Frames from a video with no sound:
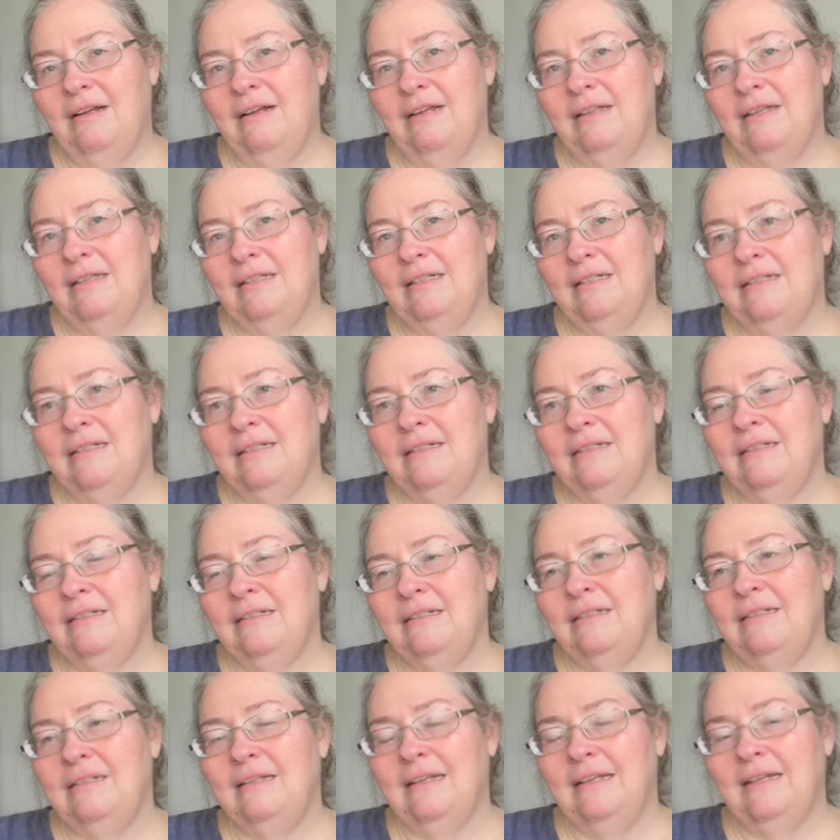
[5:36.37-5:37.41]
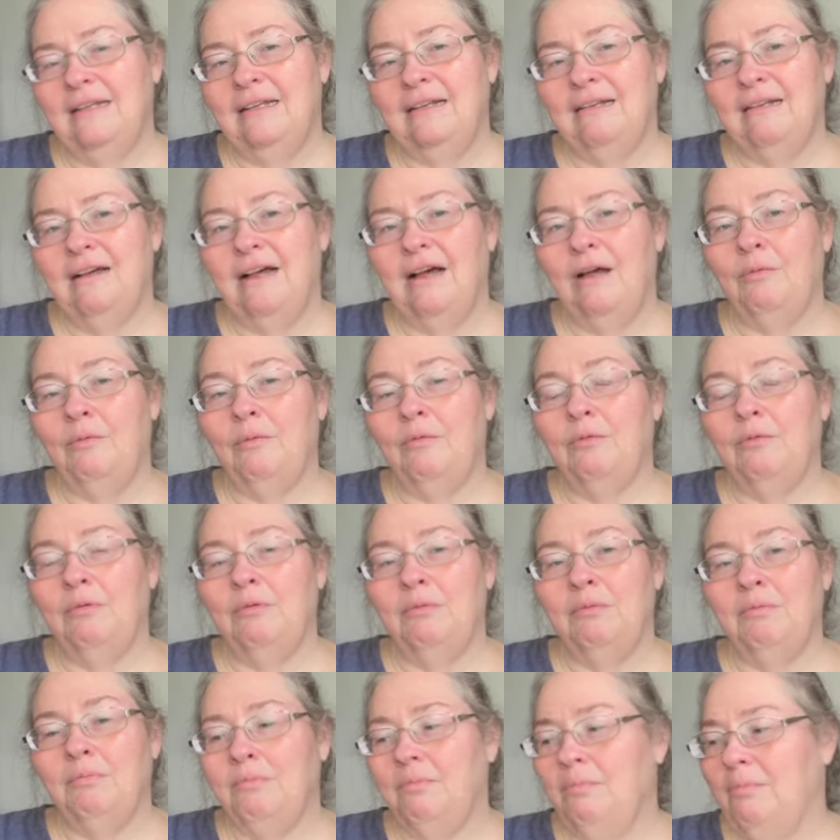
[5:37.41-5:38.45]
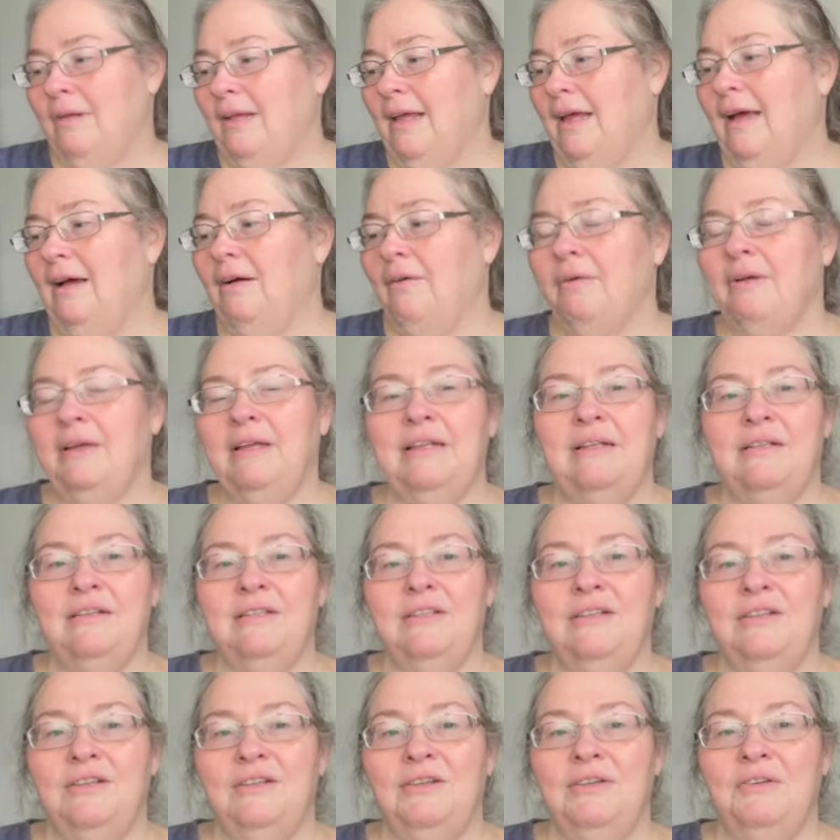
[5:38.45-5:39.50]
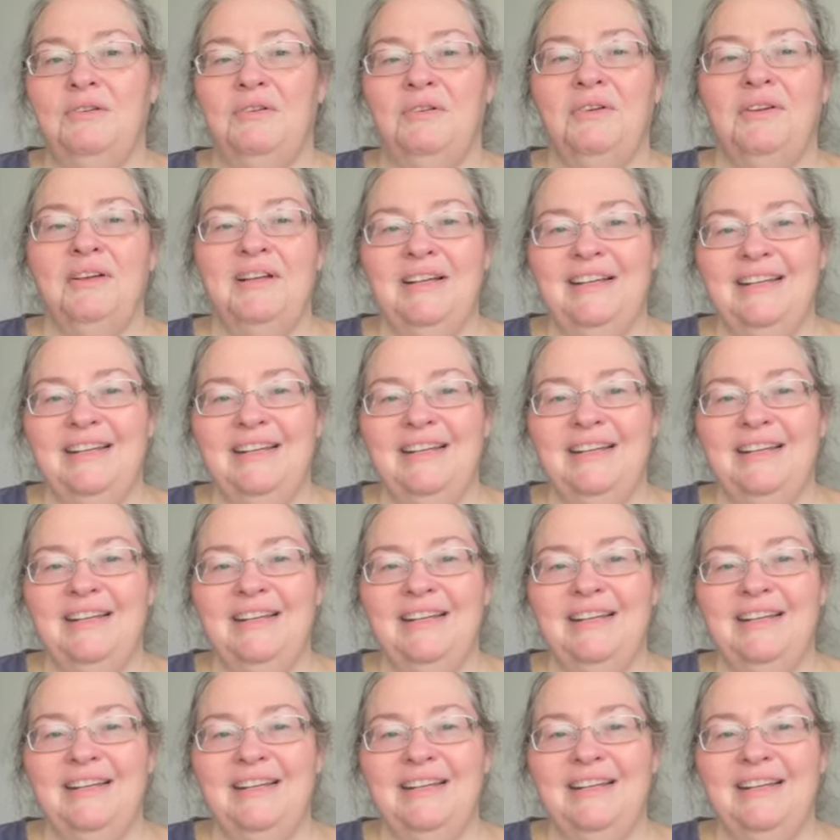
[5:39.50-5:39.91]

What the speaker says: then I will plow into